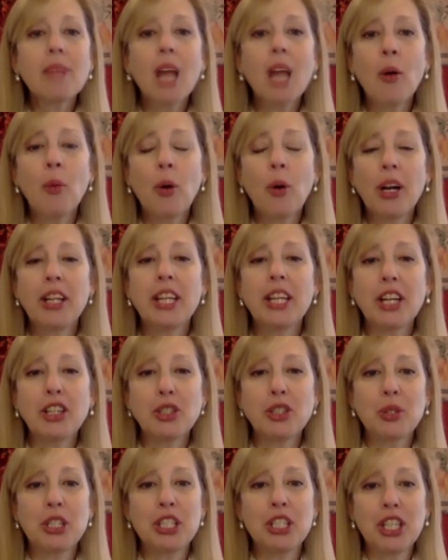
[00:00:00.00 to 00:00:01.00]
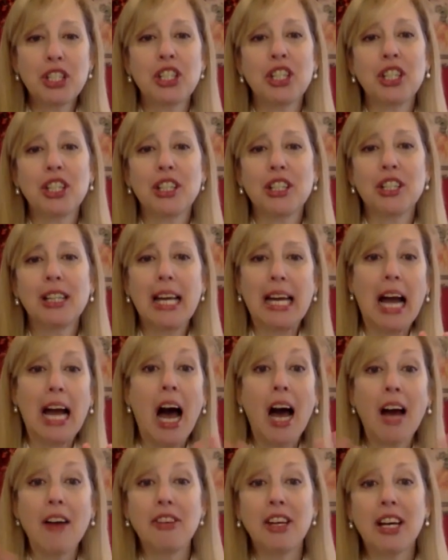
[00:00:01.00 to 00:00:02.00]
I wanted that traditional, like
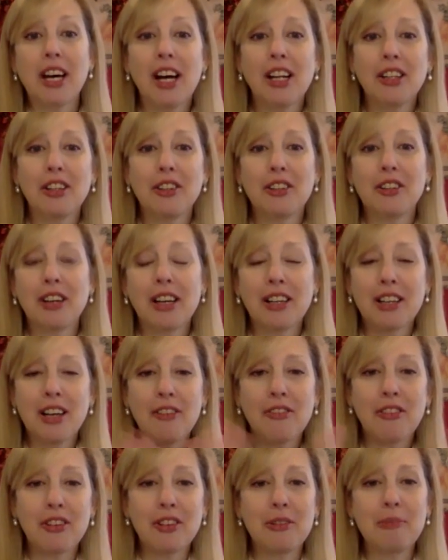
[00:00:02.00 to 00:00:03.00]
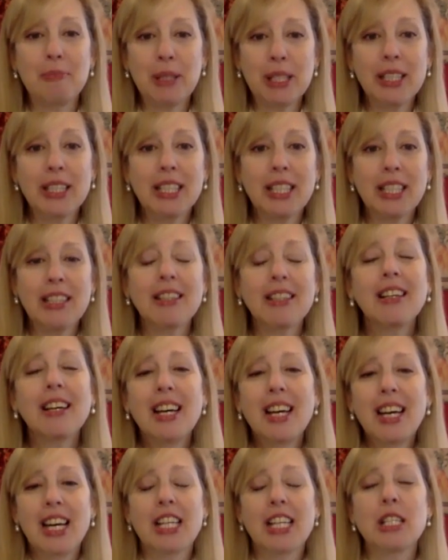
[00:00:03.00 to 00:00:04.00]
ivy color covered building
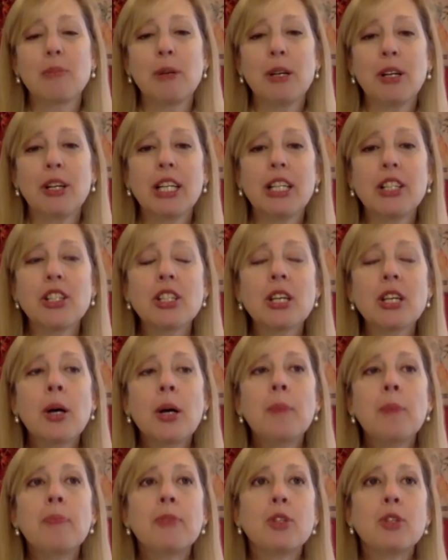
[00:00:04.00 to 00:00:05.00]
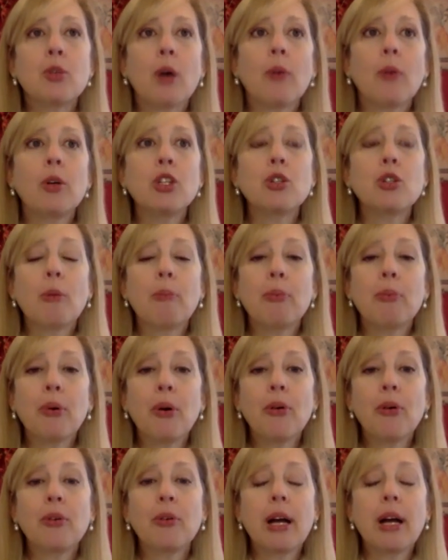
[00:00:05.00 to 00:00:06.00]
experience. So I went to a
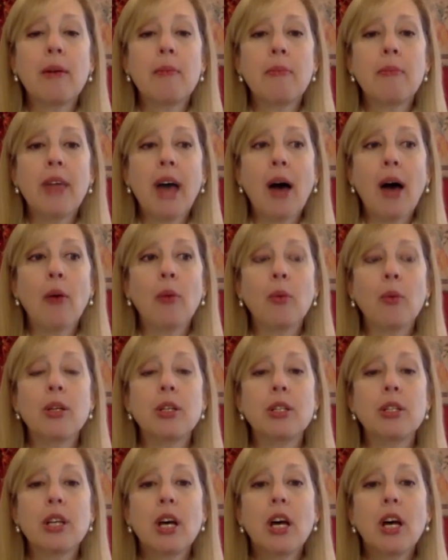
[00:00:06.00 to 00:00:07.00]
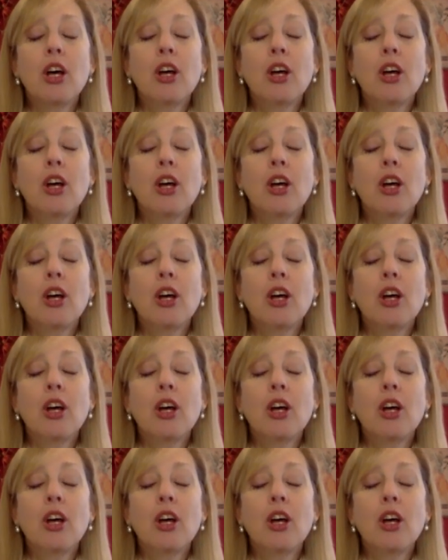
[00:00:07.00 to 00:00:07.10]
program that was